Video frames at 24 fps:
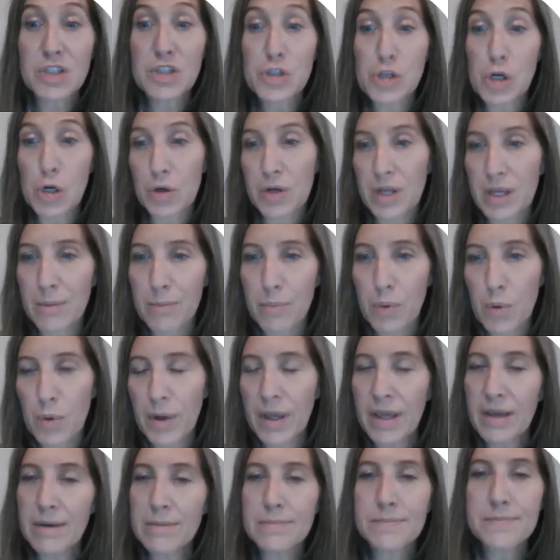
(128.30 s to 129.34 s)
starting
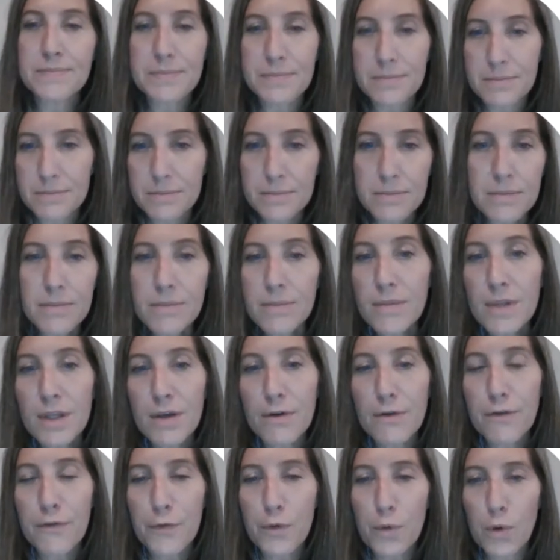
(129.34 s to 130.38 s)
point
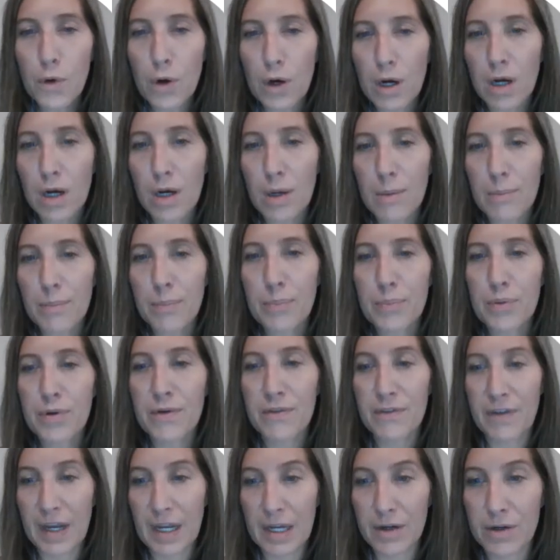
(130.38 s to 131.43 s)
for
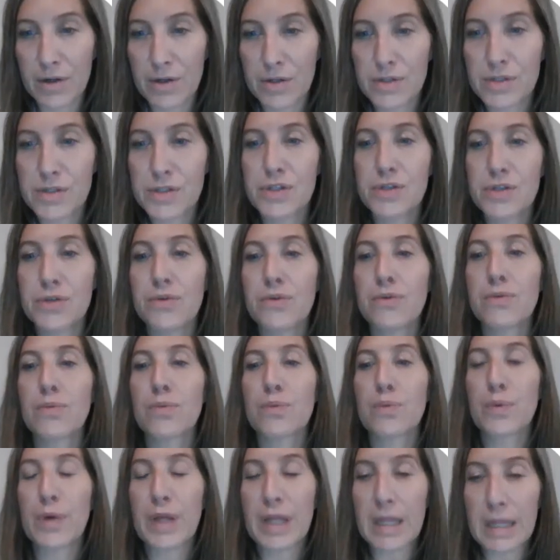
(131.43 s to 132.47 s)
providers
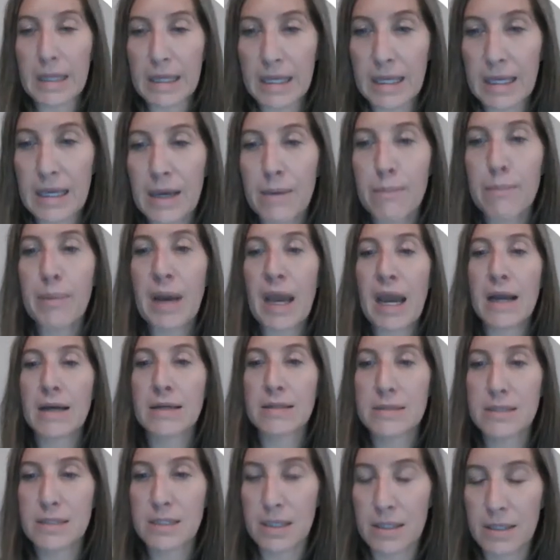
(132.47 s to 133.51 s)
to really
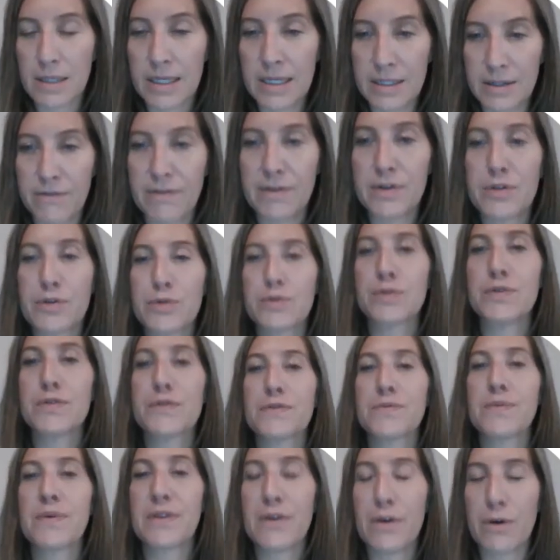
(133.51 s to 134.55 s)
impact
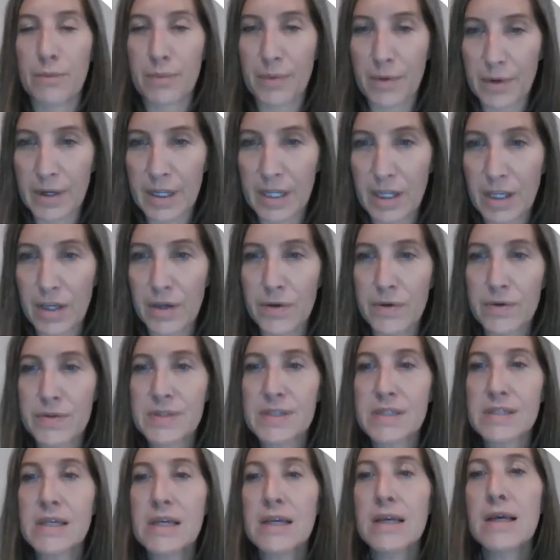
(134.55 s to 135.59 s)
individuals with opioid
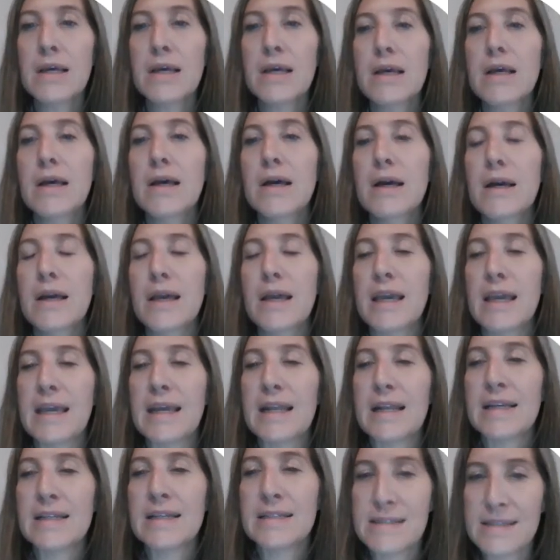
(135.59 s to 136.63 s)
use.
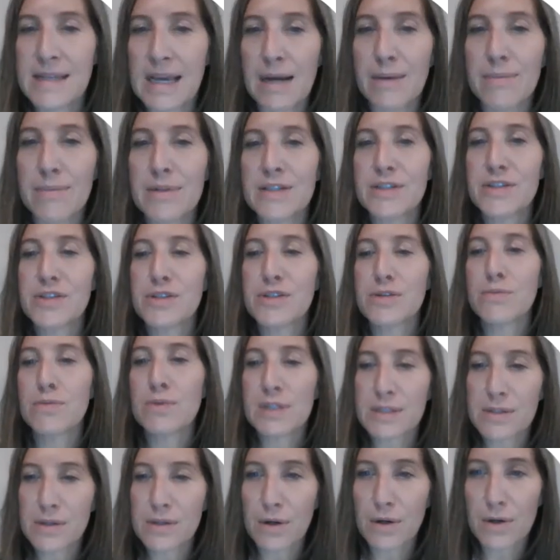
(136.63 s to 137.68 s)
It established
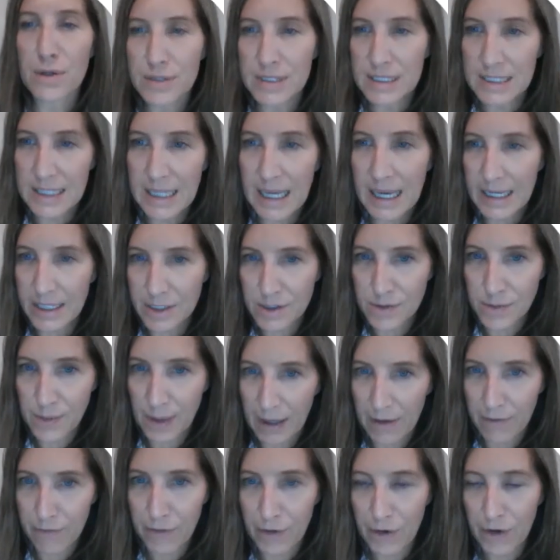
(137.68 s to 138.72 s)
what's called an
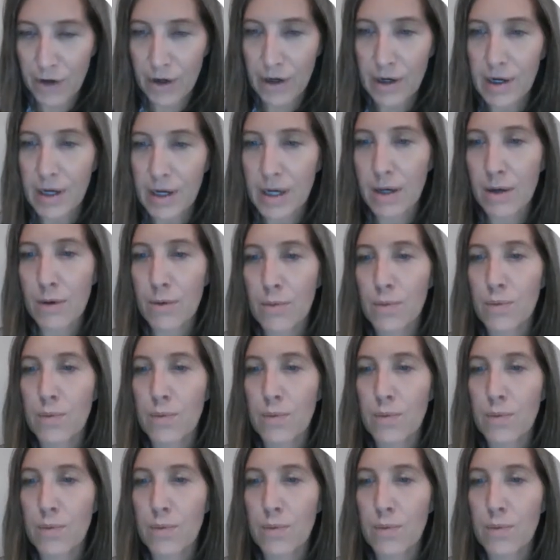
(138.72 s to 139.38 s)
X-WAIVER.